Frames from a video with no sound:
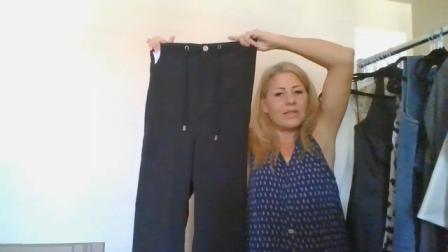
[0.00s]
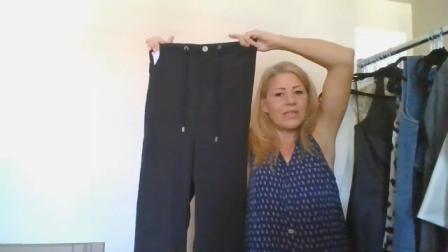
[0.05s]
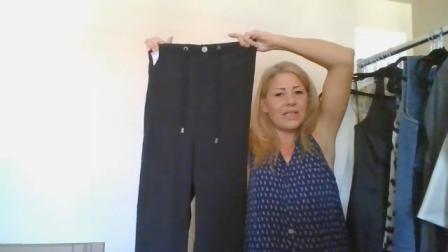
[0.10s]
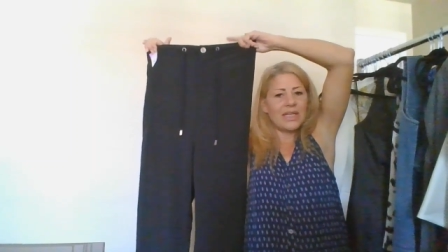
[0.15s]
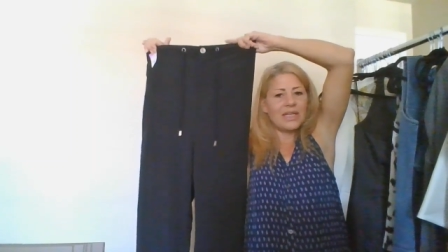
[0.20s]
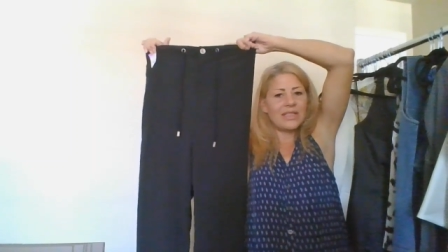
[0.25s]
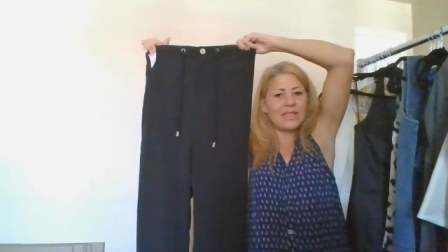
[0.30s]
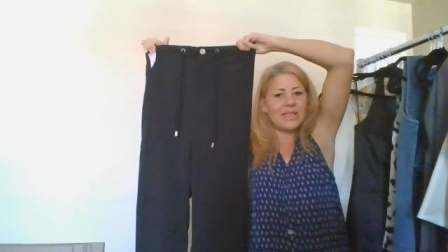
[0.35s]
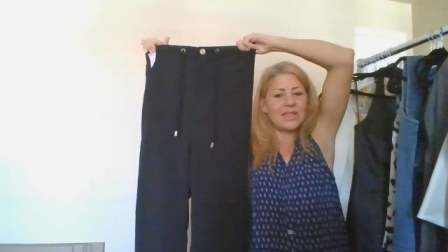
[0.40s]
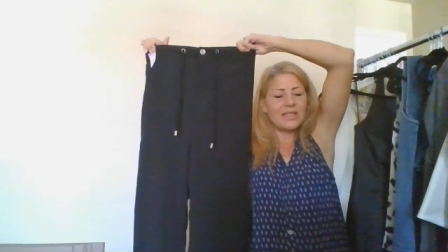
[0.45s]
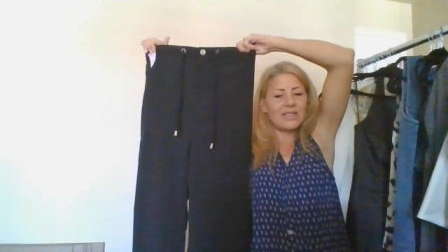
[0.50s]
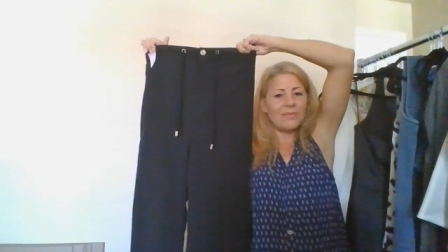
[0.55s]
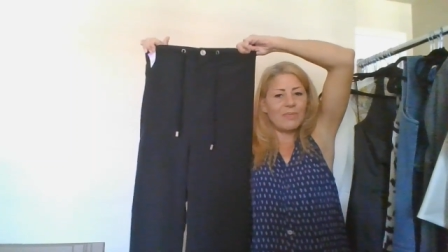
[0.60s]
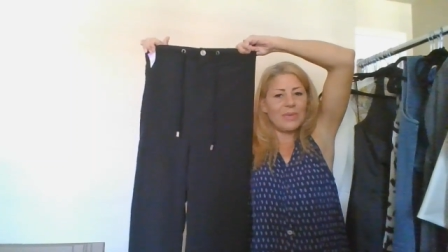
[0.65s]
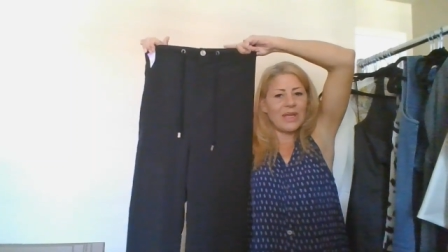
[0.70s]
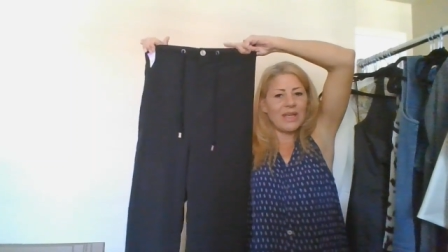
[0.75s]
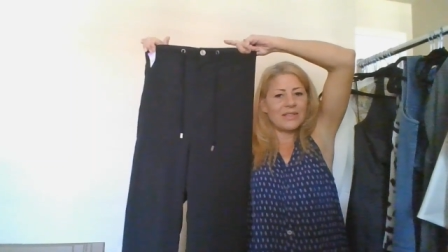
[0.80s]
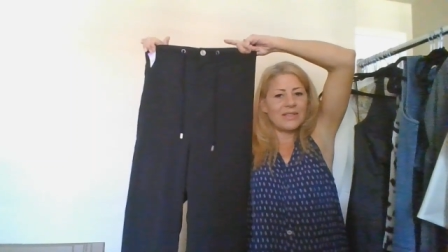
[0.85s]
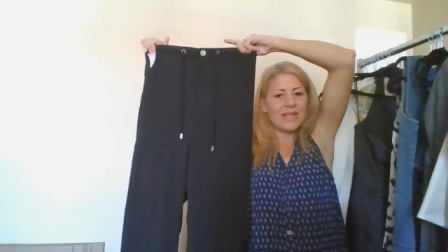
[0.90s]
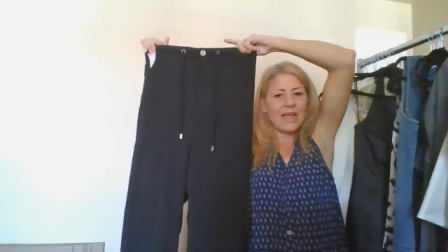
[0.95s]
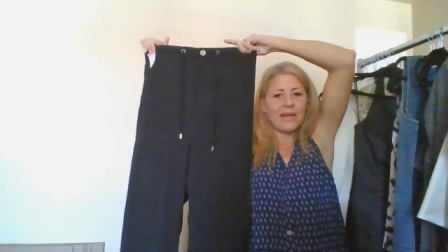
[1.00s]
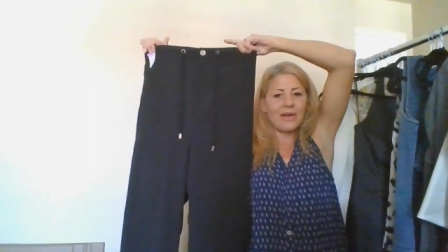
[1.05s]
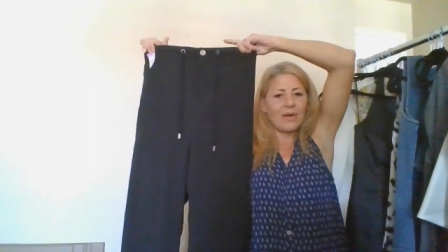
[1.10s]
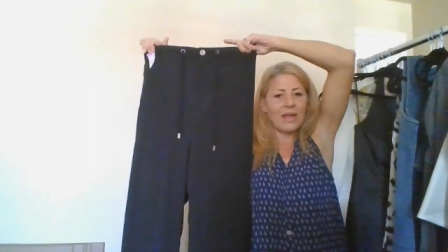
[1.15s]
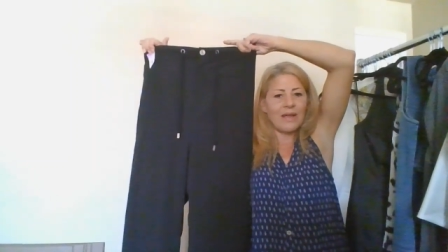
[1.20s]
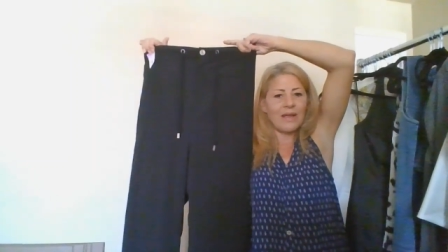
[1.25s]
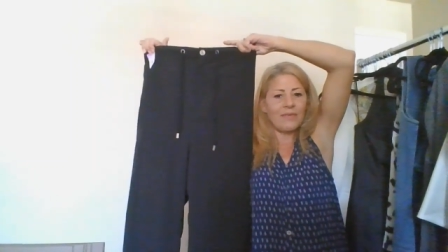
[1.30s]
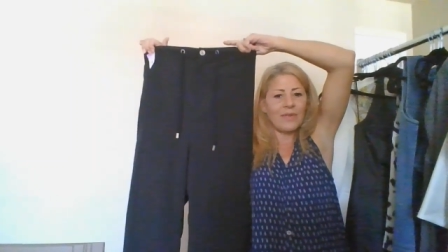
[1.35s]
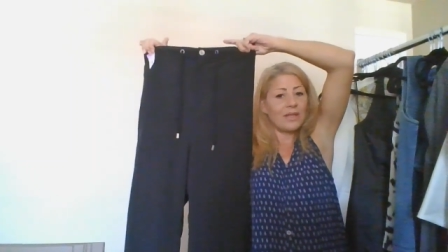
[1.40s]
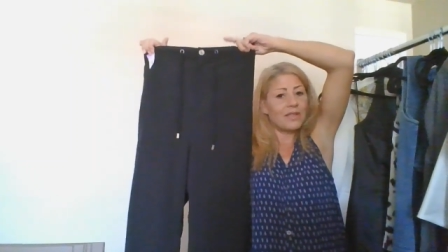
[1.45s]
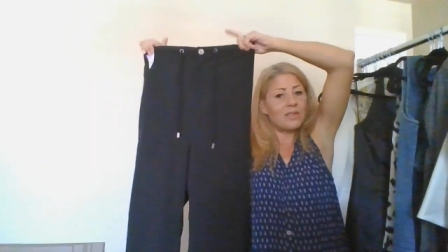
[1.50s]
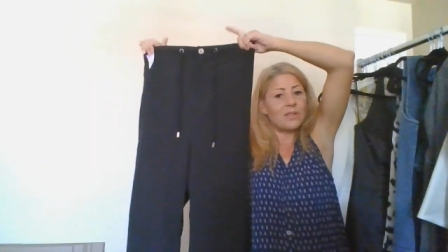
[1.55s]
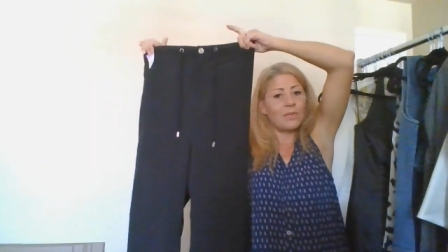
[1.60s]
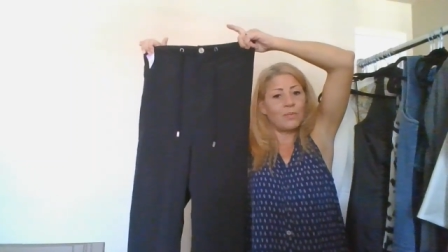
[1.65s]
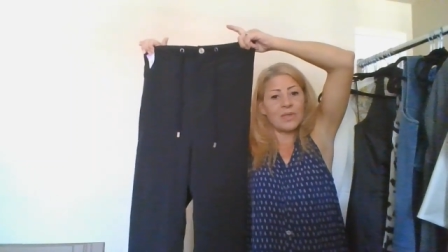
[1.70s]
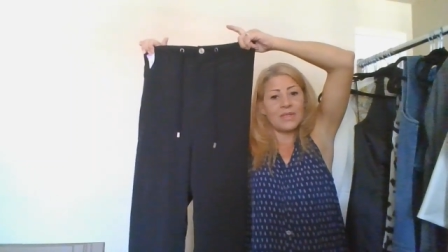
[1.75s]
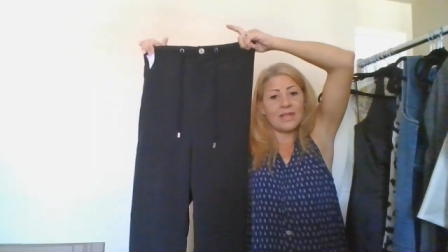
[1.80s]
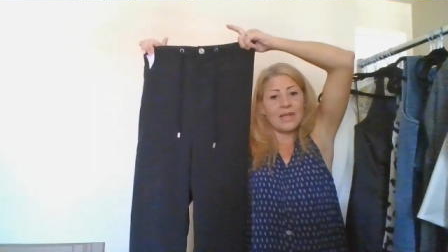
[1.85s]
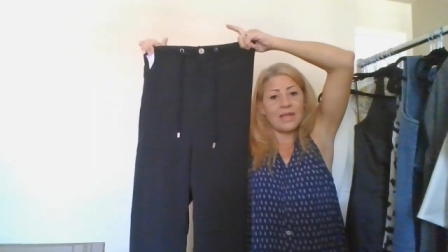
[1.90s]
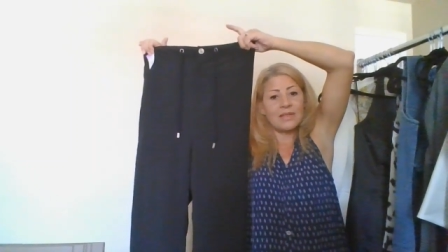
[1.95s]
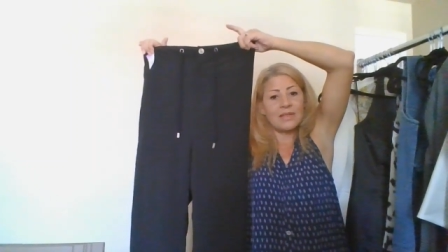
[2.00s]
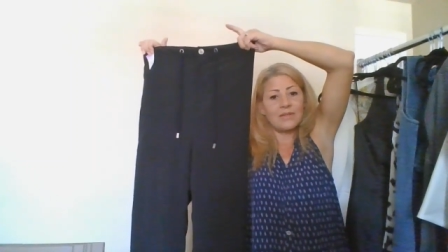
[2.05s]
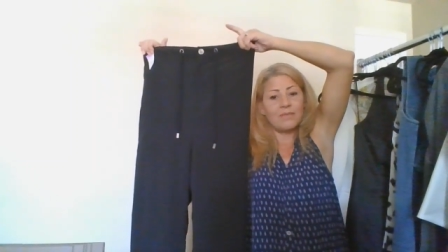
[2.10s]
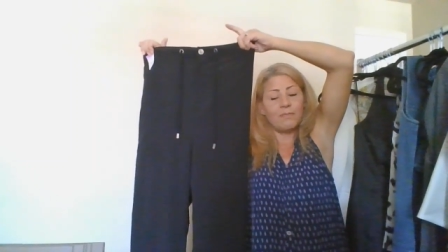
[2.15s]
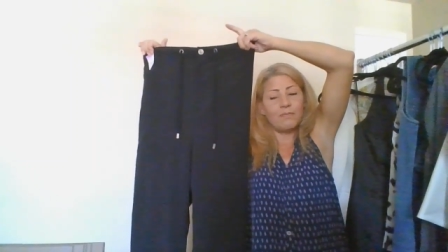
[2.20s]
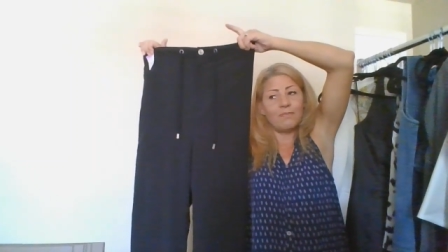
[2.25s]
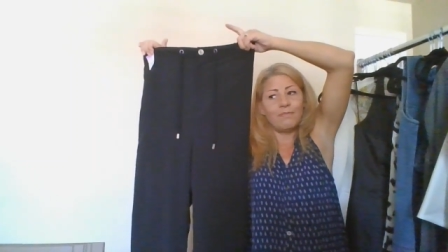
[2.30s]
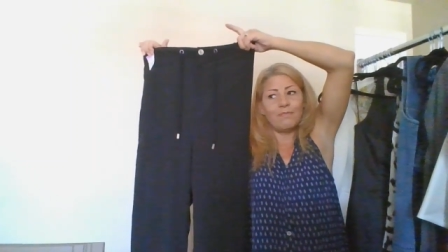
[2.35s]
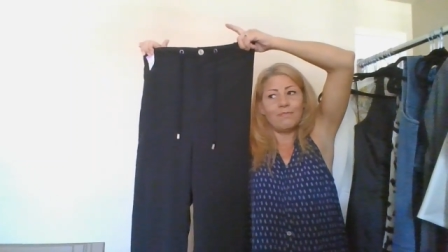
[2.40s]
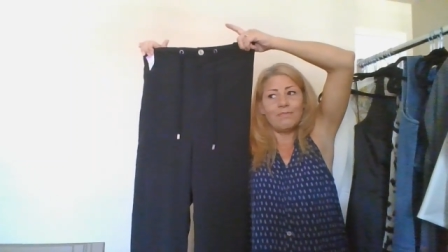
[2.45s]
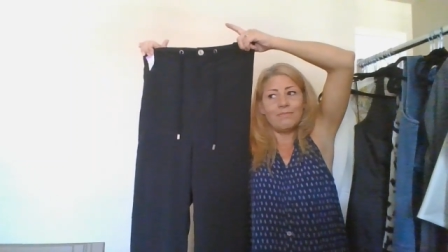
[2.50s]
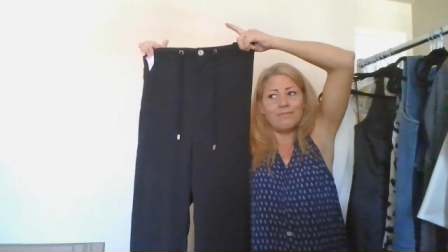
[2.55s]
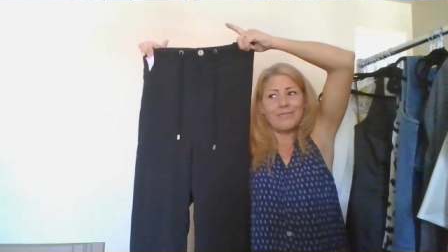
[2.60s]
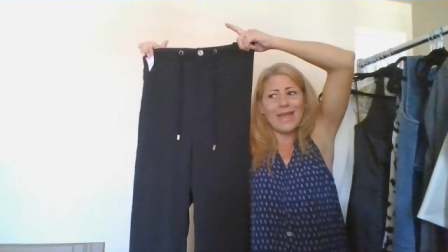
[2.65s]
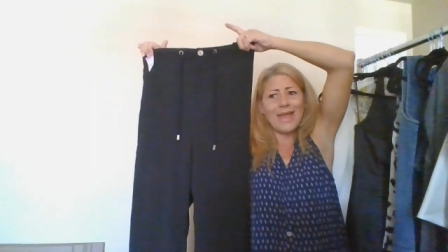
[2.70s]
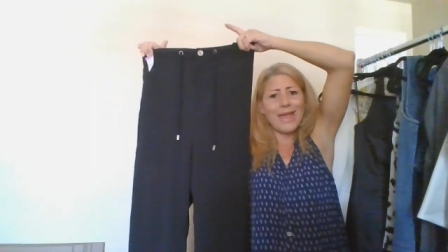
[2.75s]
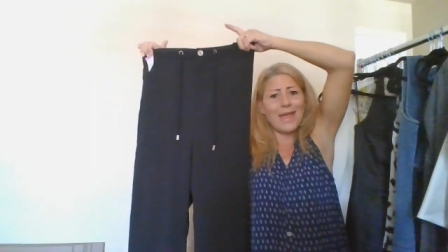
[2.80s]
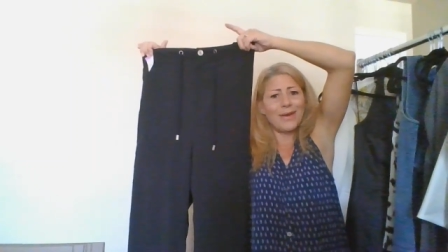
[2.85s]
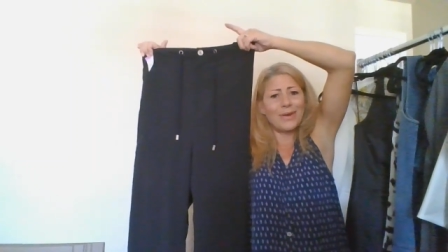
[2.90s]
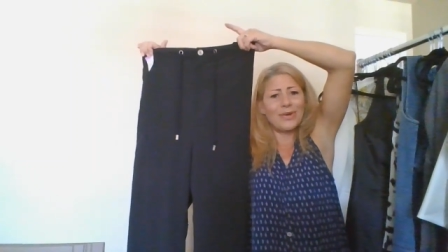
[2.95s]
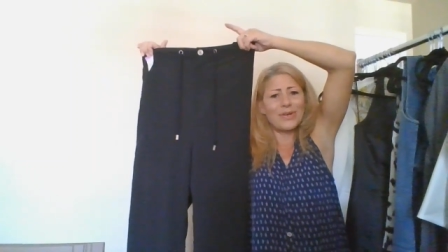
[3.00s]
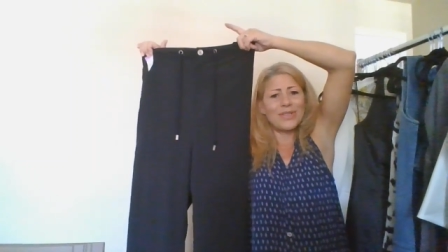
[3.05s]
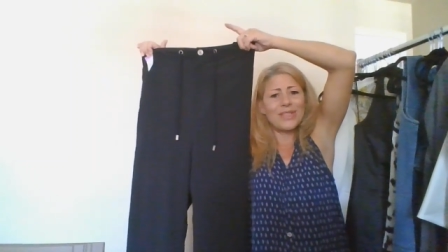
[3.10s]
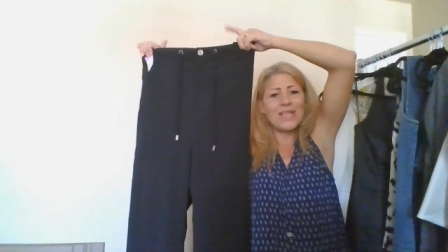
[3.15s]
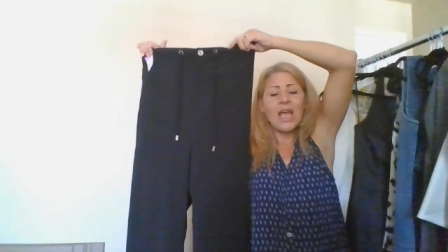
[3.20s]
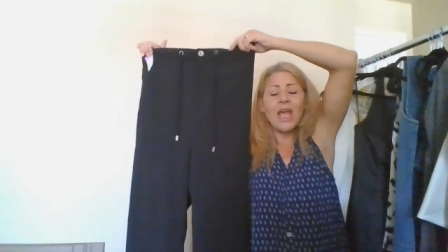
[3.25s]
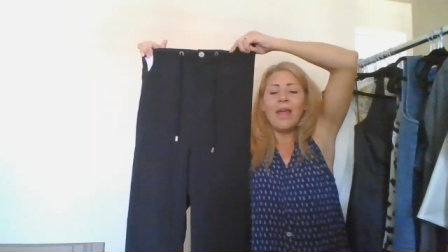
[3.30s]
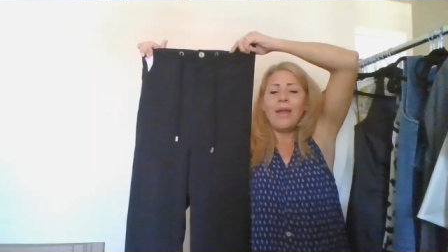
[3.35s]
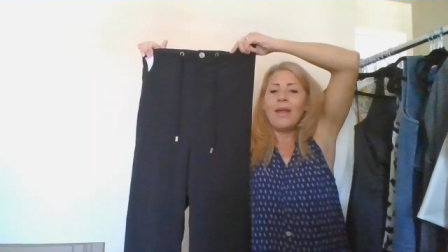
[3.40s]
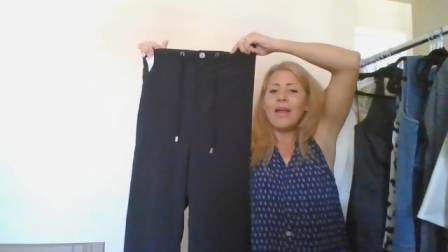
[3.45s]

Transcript: decent, because I don't have like supersized hangers.